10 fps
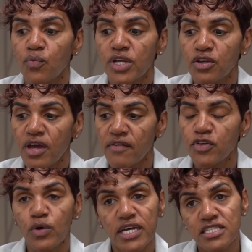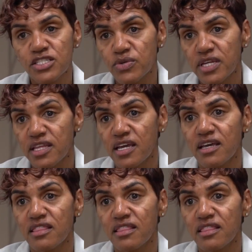when you have your history there,